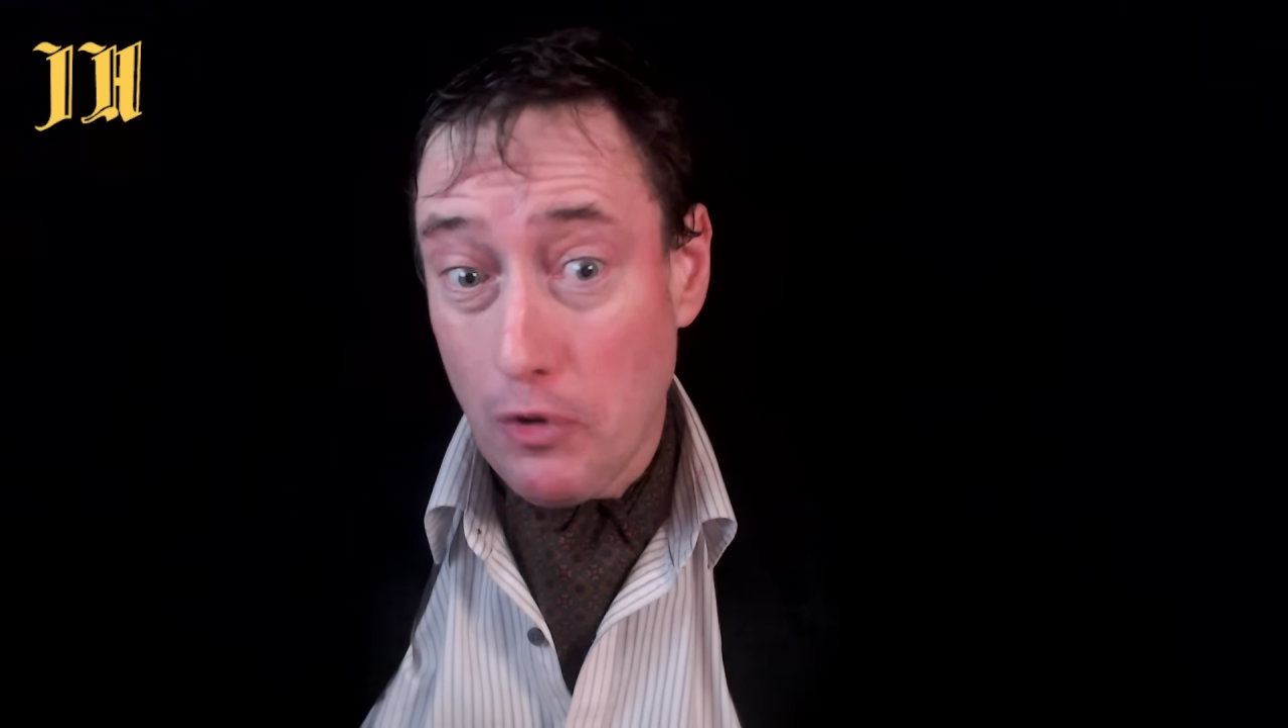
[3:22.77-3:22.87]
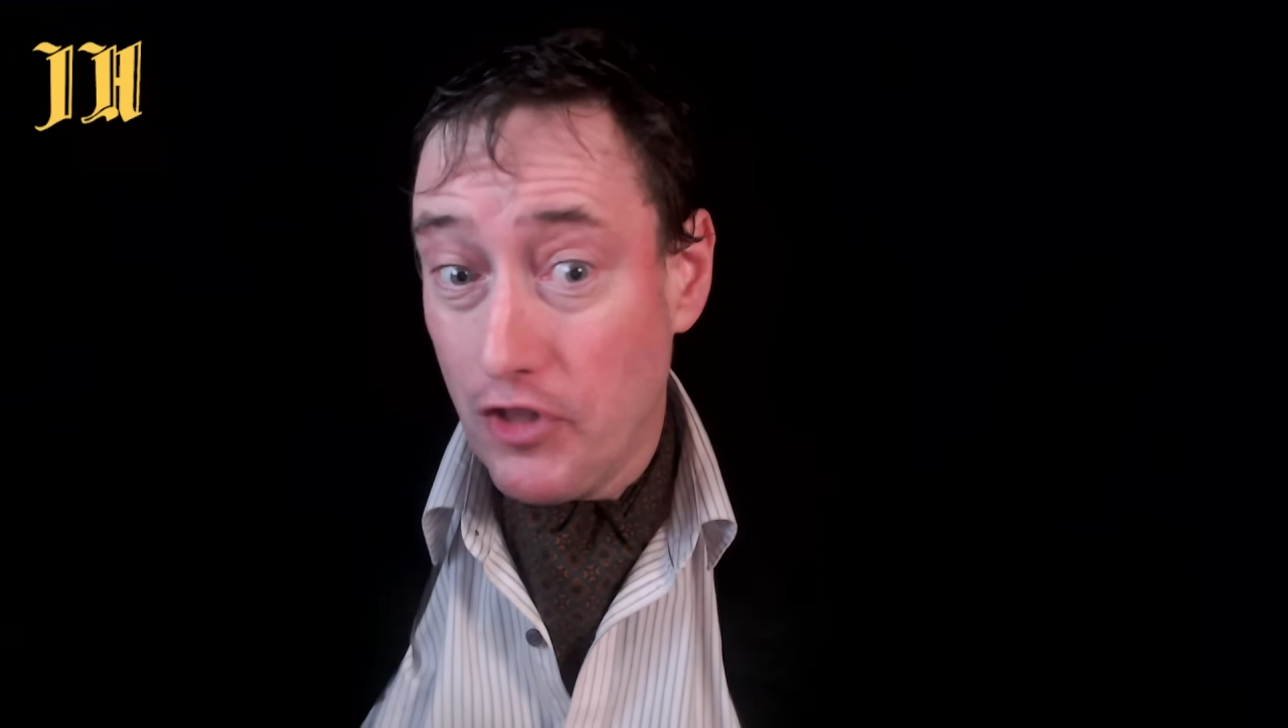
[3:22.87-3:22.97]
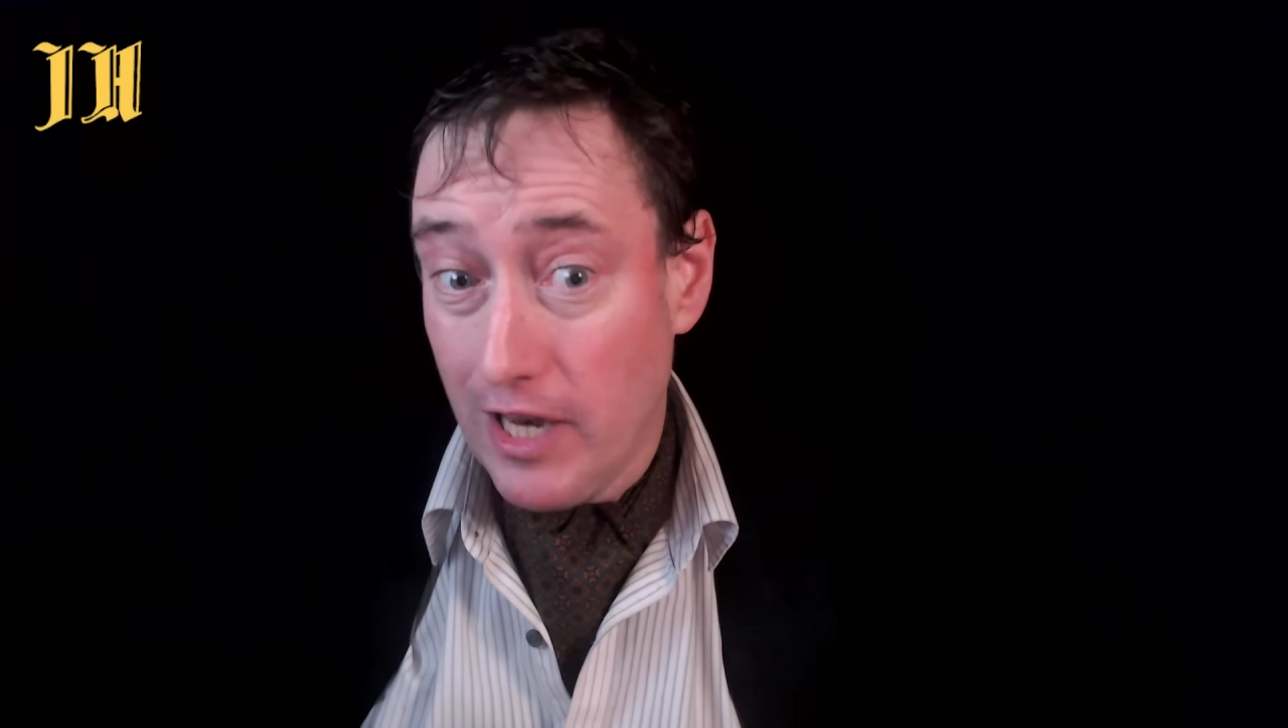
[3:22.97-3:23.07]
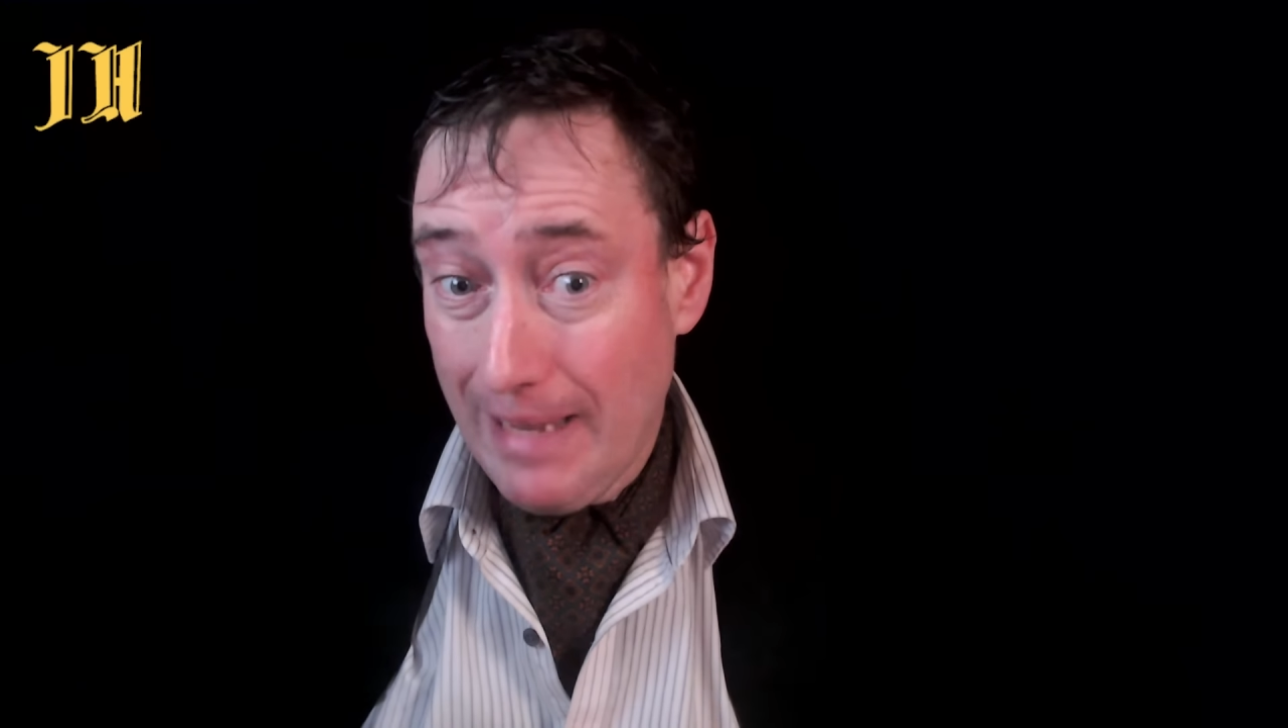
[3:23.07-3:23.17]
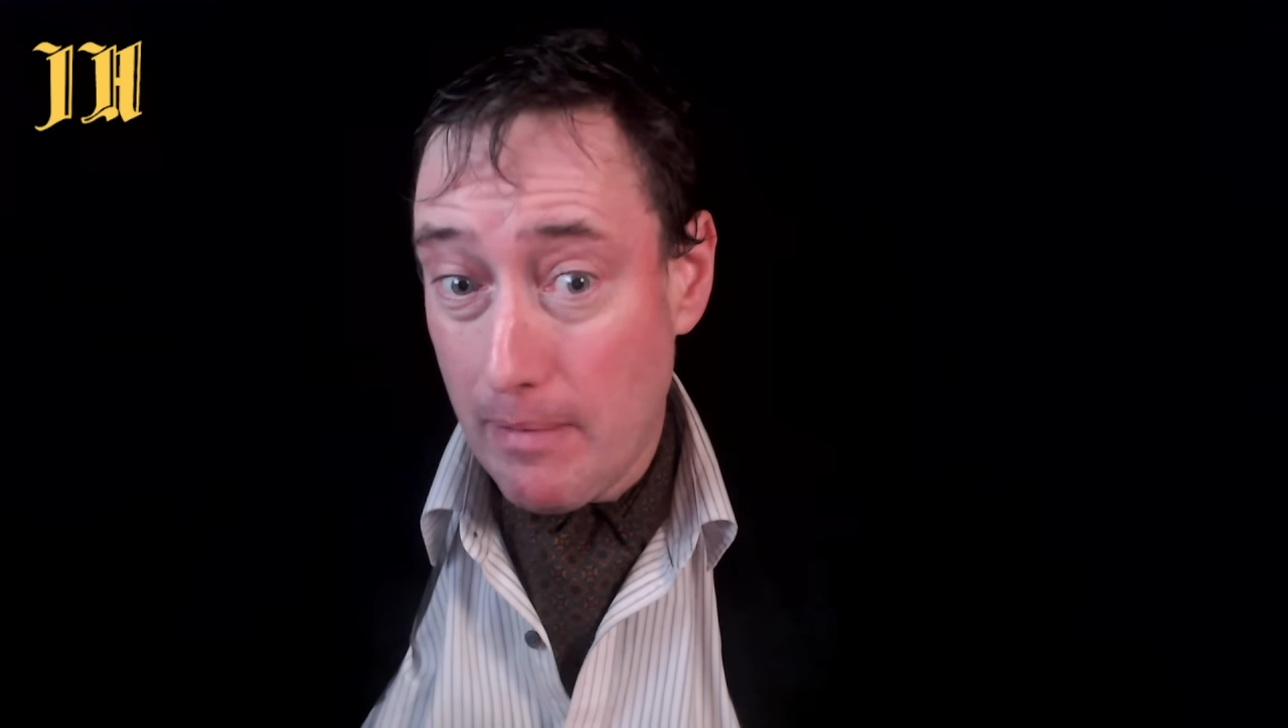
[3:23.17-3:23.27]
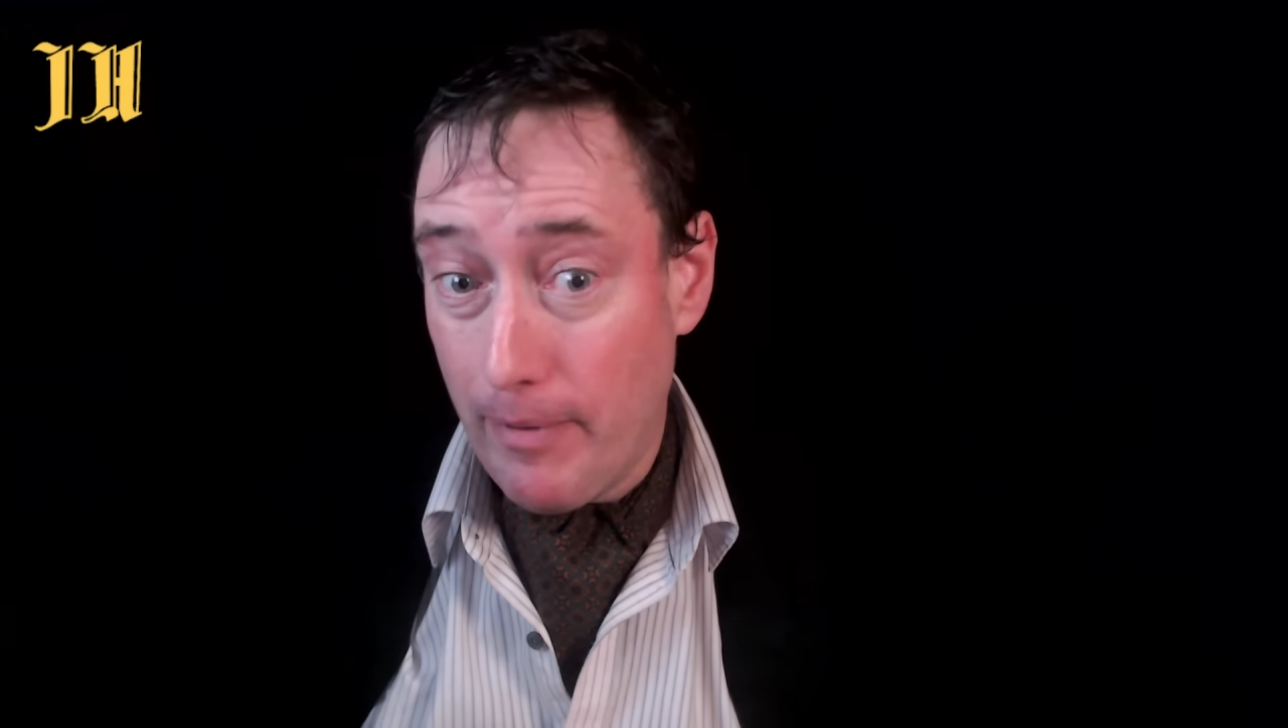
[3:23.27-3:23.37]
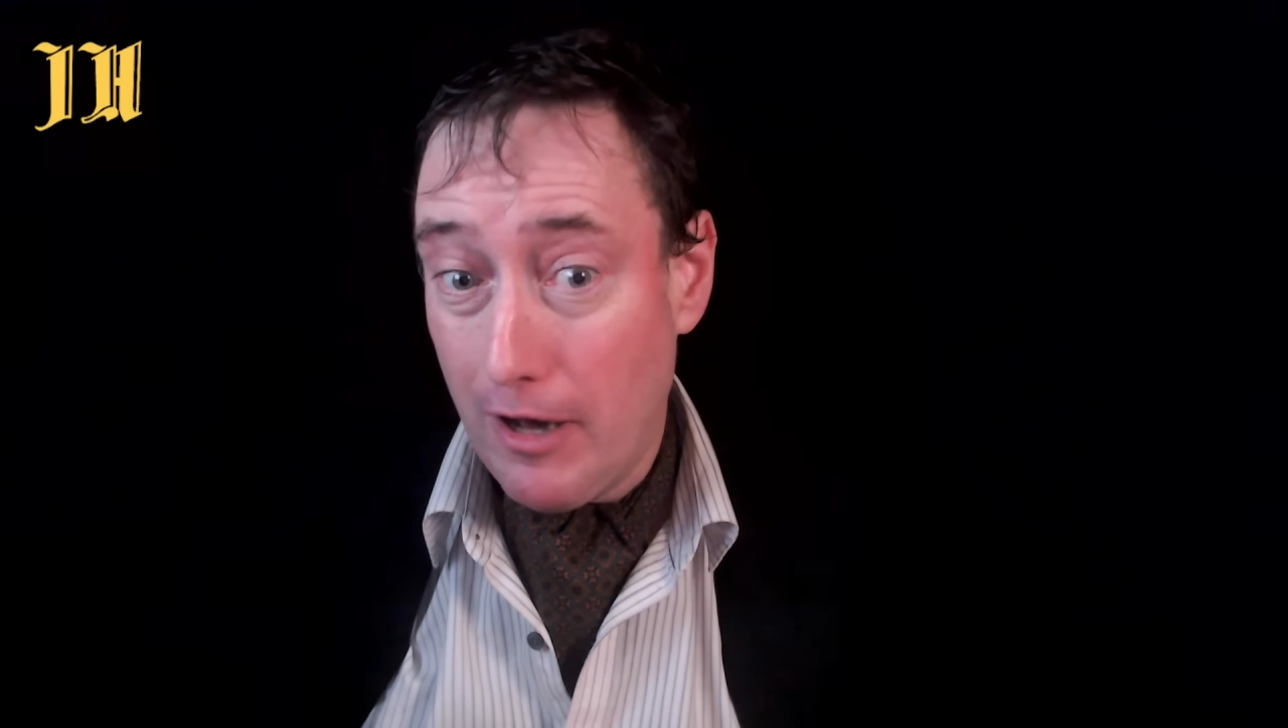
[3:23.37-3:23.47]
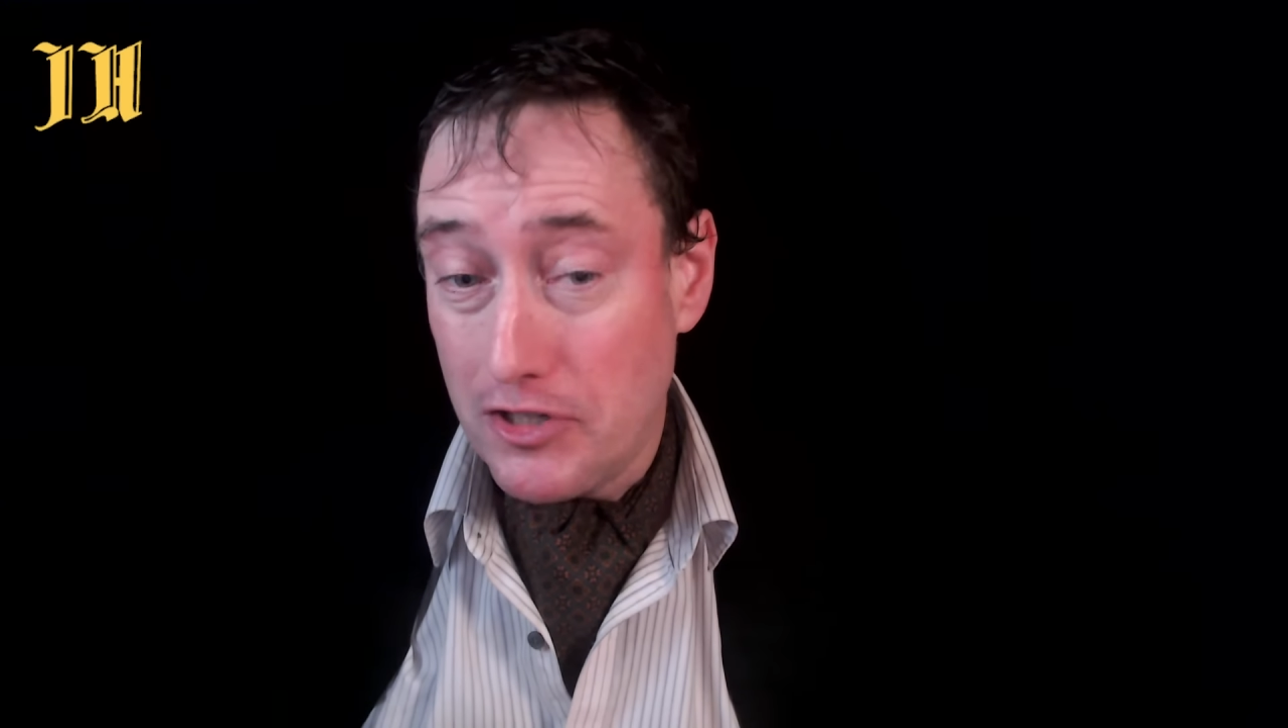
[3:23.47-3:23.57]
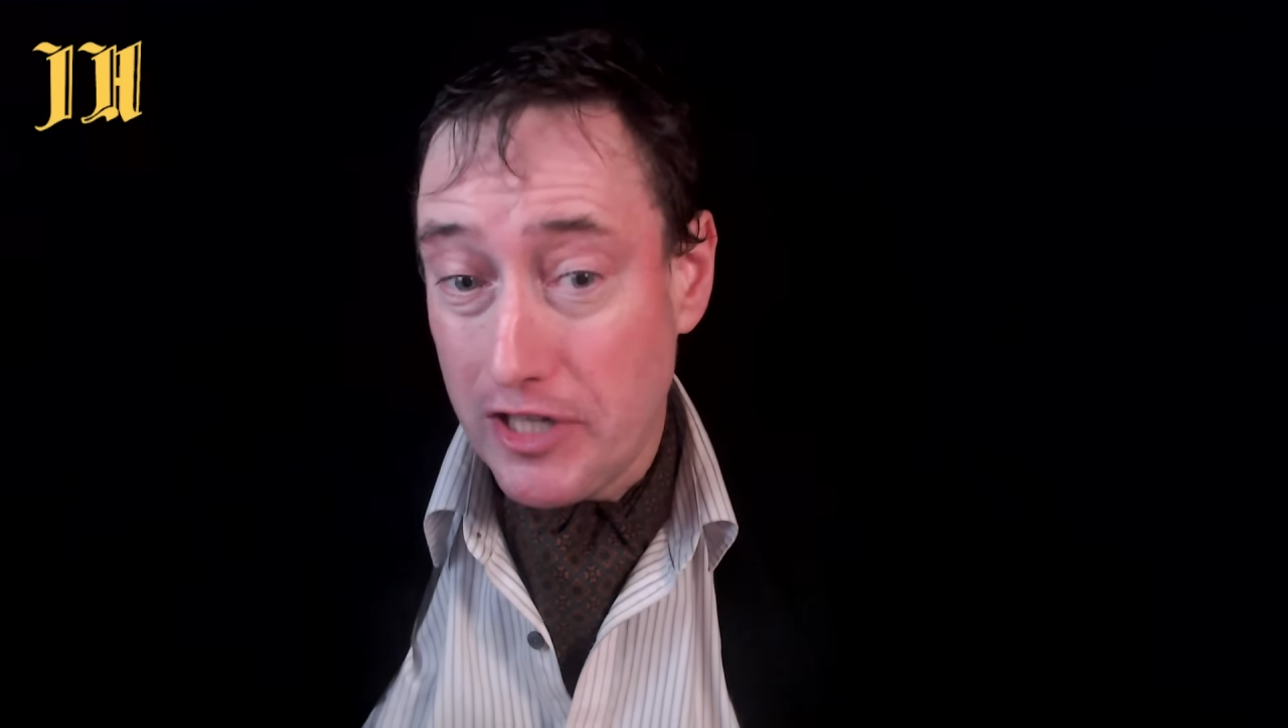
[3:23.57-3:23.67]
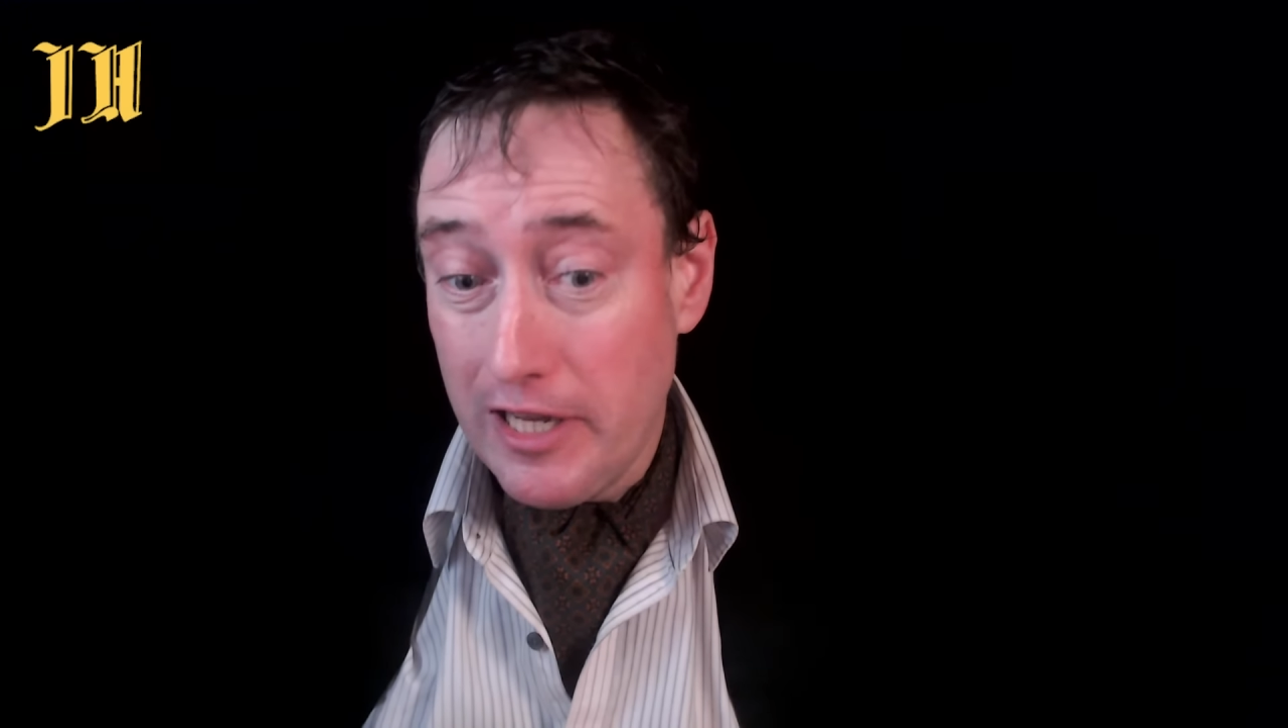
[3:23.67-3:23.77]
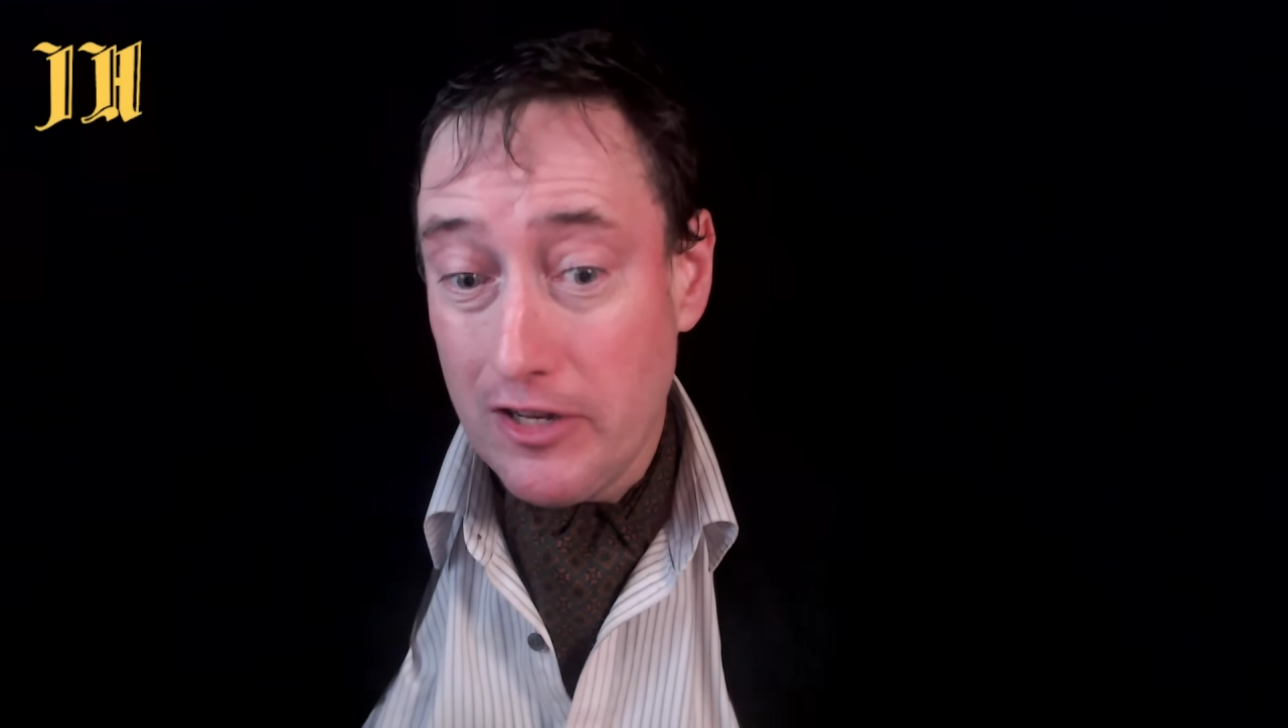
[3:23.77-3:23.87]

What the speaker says: the Labour Party.